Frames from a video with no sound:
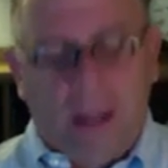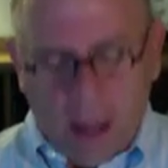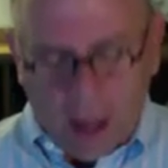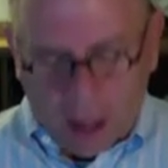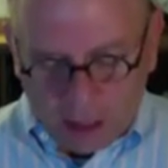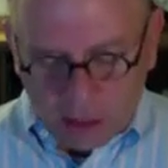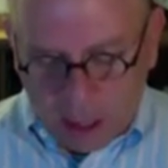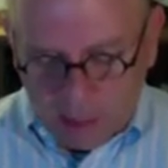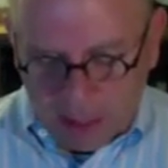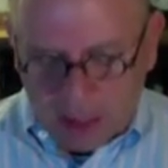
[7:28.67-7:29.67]
On top of
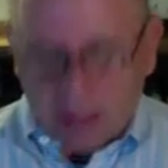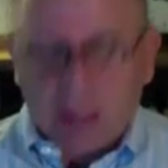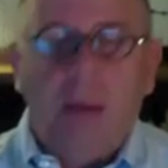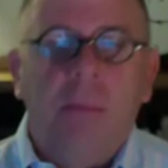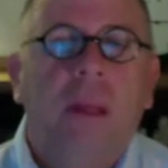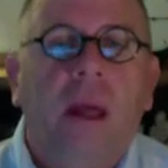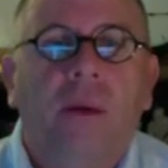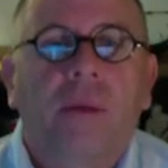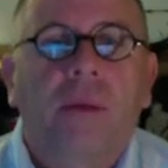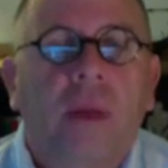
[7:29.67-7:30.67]
that come the other things